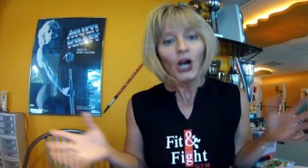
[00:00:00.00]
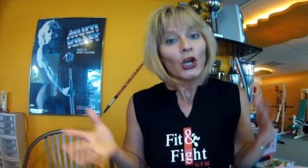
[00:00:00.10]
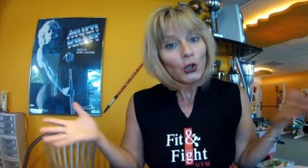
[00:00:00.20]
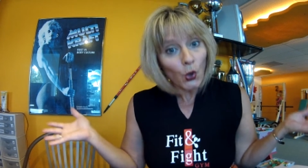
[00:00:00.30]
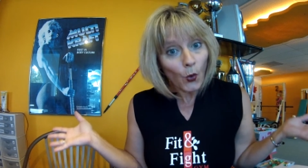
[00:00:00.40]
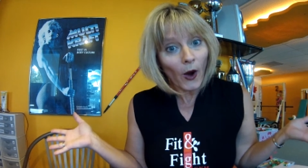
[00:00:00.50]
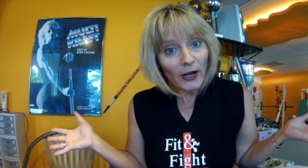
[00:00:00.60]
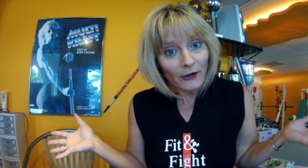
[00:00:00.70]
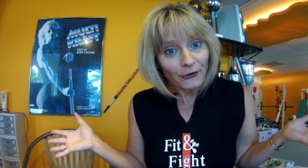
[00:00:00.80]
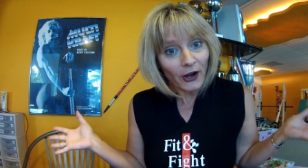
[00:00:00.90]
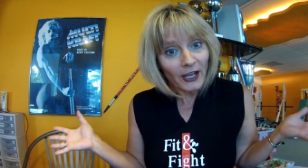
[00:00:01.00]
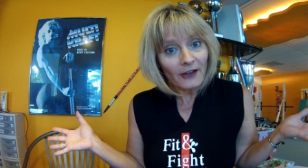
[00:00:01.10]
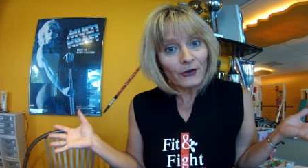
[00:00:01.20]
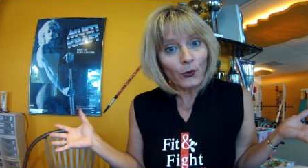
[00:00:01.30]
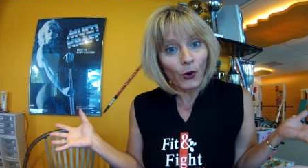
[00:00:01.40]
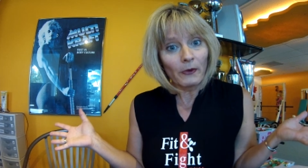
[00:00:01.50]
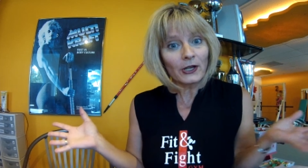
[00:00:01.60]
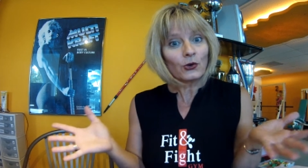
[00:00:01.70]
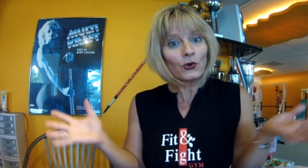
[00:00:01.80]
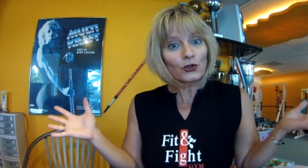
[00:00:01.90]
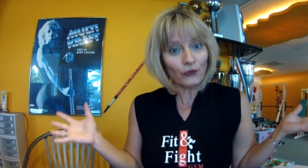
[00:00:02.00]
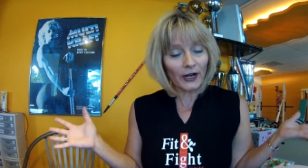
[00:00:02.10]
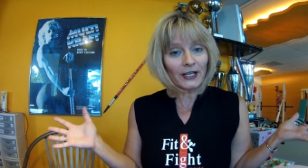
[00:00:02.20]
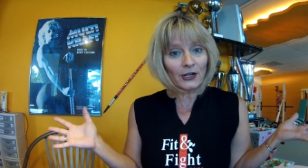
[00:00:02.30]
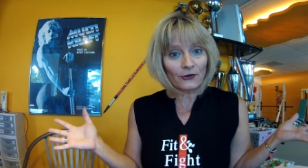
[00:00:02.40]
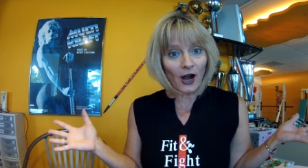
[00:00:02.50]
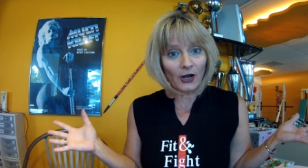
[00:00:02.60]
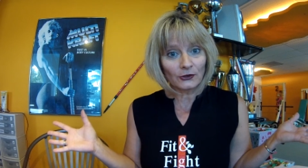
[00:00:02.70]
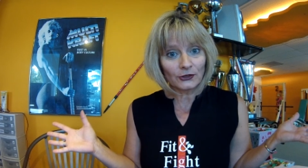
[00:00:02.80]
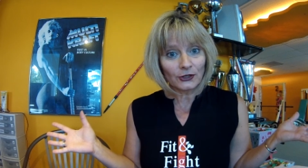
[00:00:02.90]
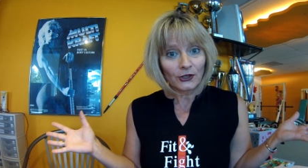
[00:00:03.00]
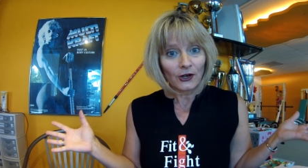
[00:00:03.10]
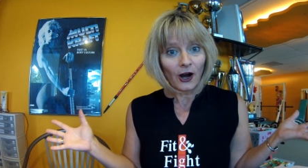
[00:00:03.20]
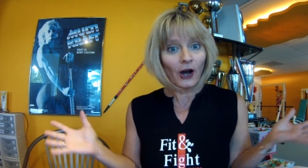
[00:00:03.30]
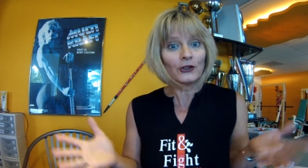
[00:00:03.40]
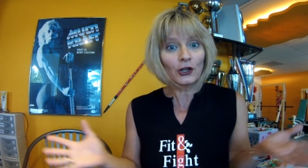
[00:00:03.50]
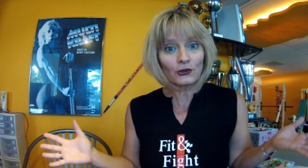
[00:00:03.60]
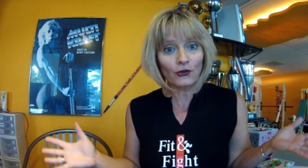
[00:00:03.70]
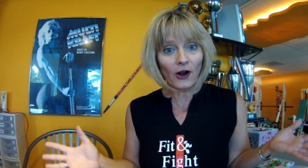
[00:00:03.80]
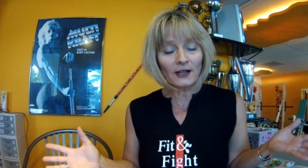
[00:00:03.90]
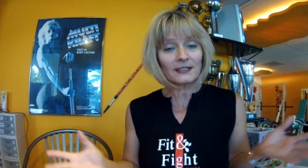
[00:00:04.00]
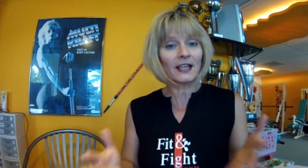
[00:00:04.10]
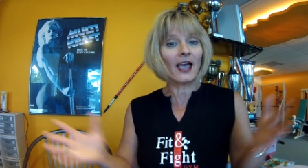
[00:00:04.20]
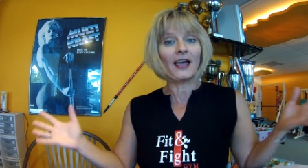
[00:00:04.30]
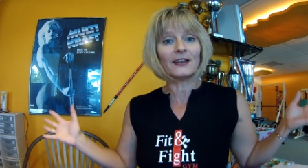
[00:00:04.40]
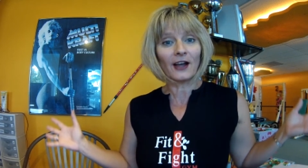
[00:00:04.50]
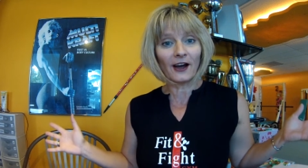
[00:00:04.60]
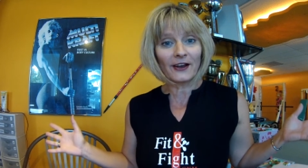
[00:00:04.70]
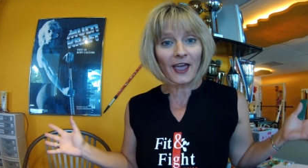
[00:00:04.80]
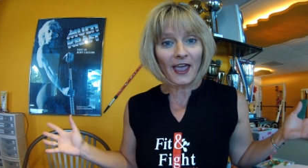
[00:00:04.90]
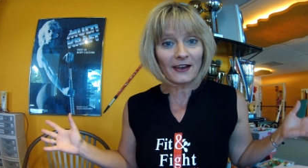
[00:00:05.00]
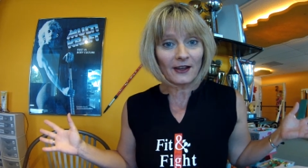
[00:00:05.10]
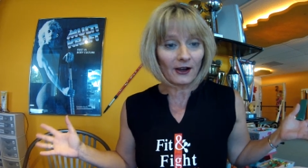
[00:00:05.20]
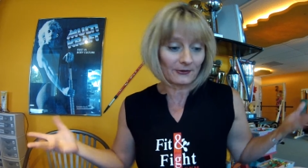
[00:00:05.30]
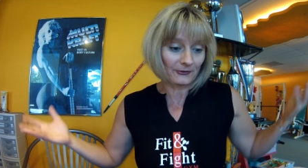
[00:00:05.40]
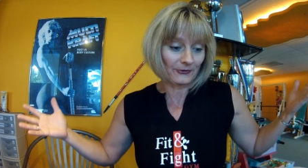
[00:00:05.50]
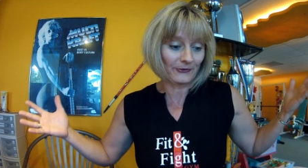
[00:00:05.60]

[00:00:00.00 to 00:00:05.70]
You wanna fuck every woman who's running around under drugs and under any, uh,